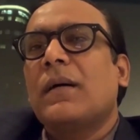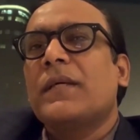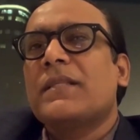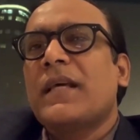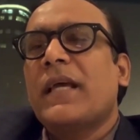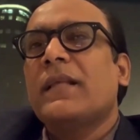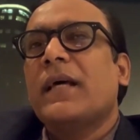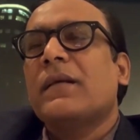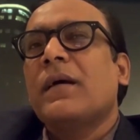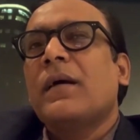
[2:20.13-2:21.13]
they say
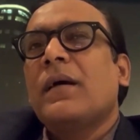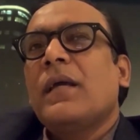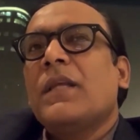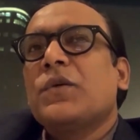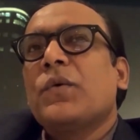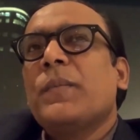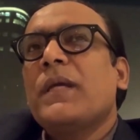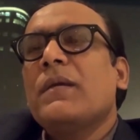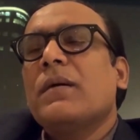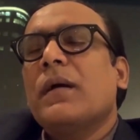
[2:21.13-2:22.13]
that it could
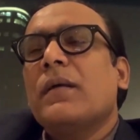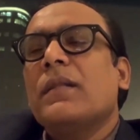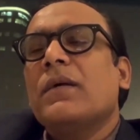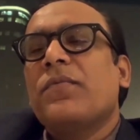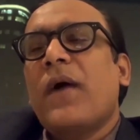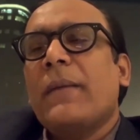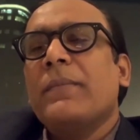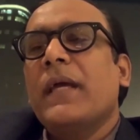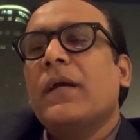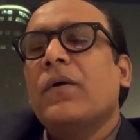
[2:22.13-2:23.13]
be either
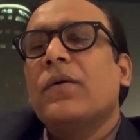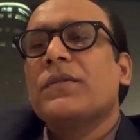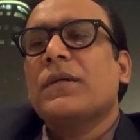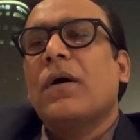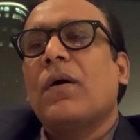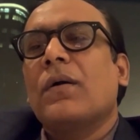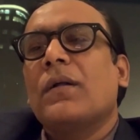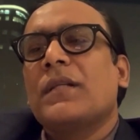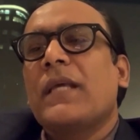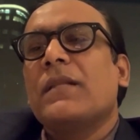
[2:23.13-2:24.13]
5-day course
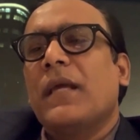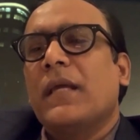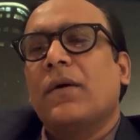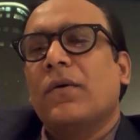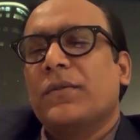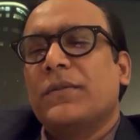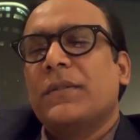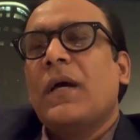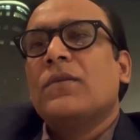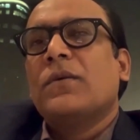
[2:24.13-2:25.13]
or 10-day course.
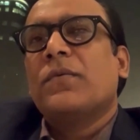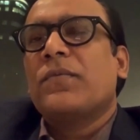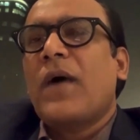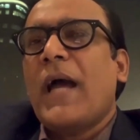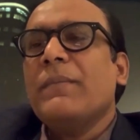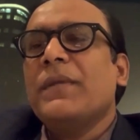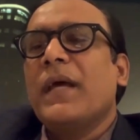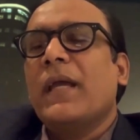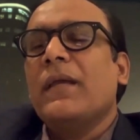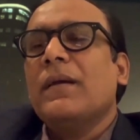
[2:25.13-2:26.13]
So for
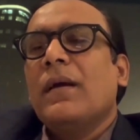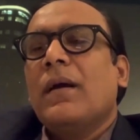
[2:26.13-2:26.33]
5-day,